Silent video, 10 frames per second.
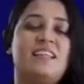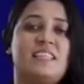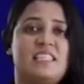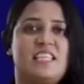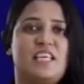
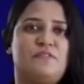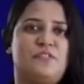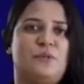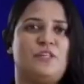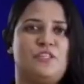This
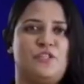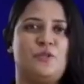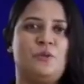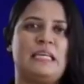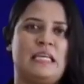gives you a
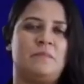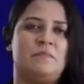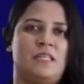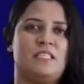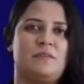truly
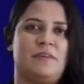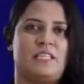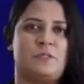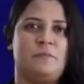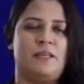immersive
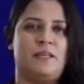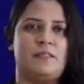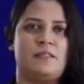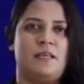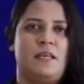experience.